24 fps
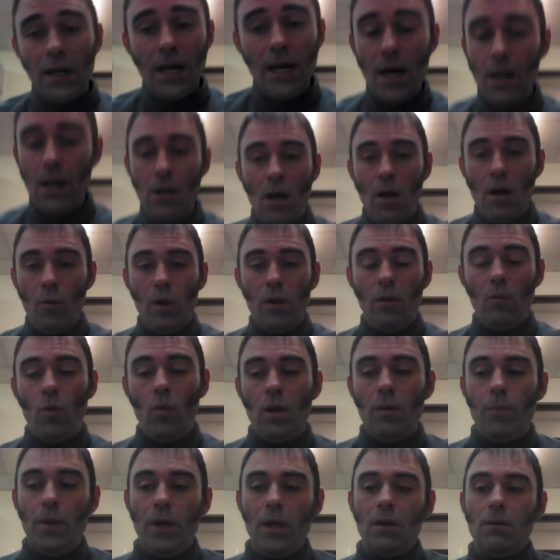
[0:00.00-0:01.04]
yeah, no, we,
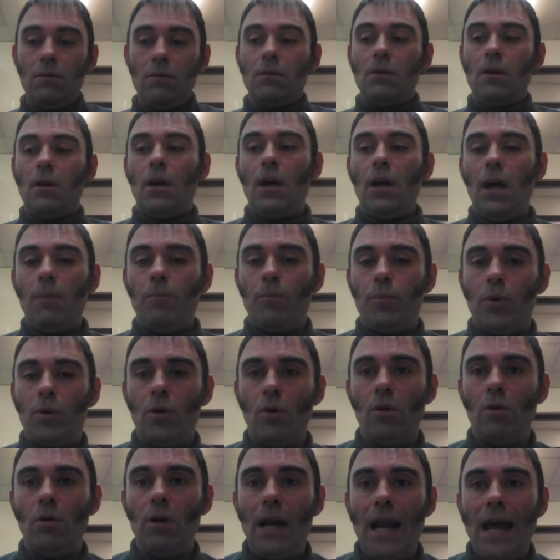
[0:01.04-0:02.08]
we've been a
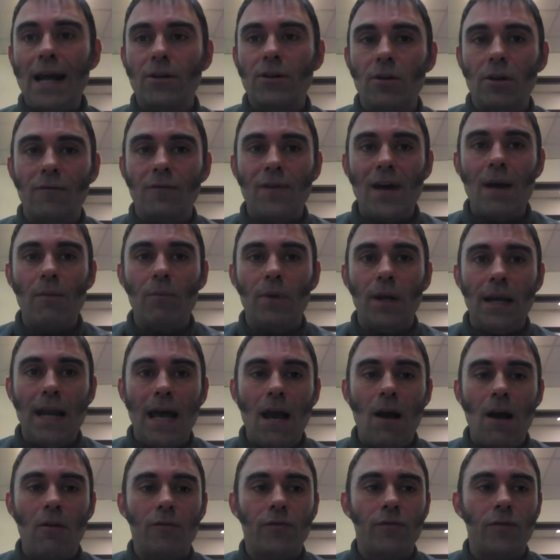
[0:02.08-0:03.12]
pure electric family
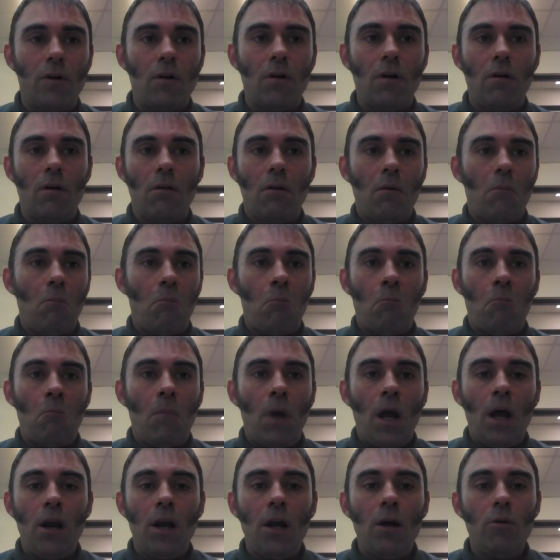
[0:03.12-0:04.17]
now for,
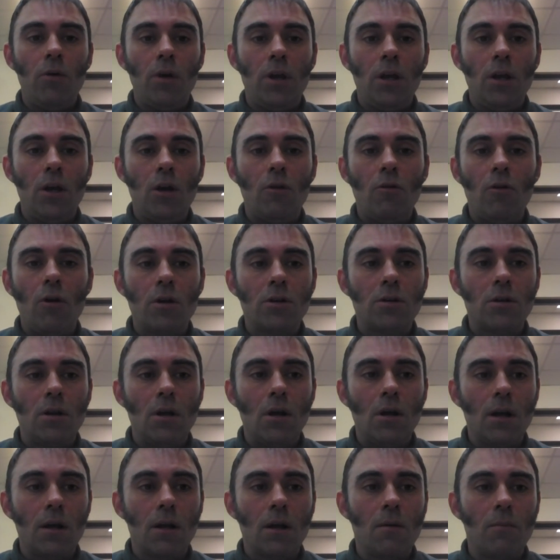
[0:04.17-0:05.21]
I don't know, a year, or,
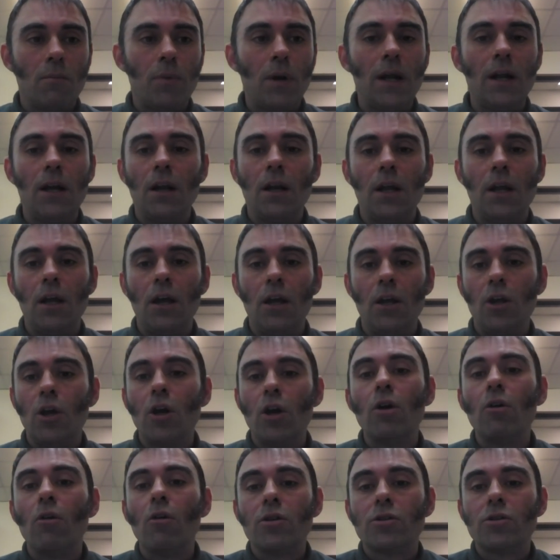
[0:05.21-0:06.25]
uh, completely a
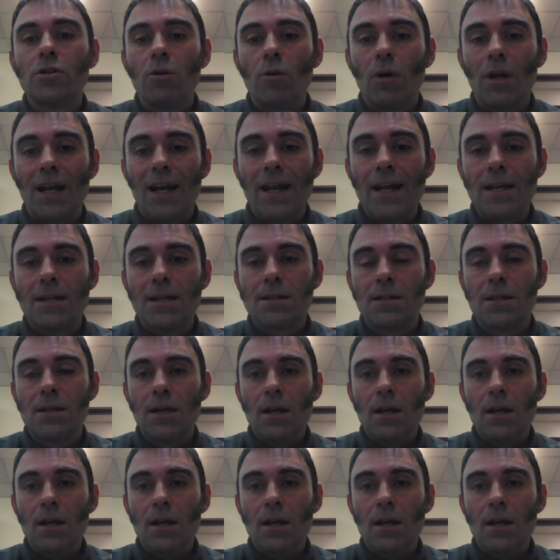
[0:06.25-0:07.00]
year or two at least.